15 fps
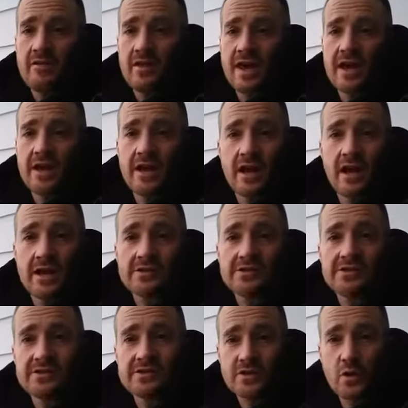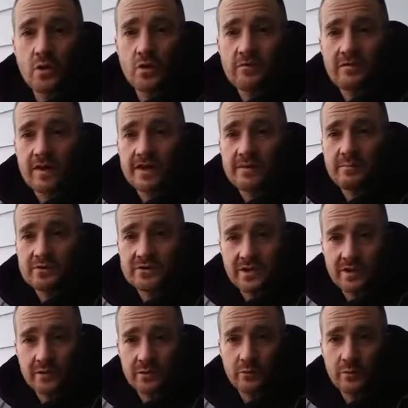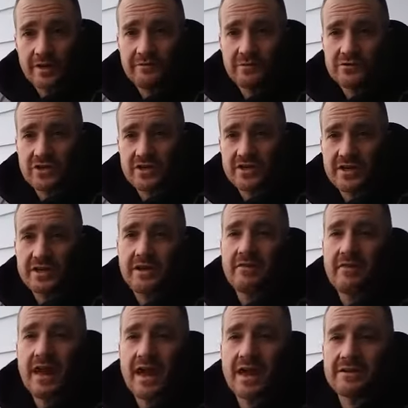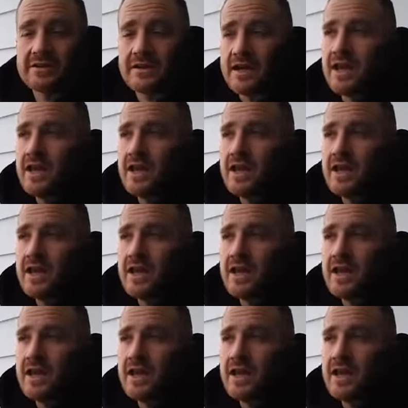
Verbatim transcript: that I stove a particular red Virginia and that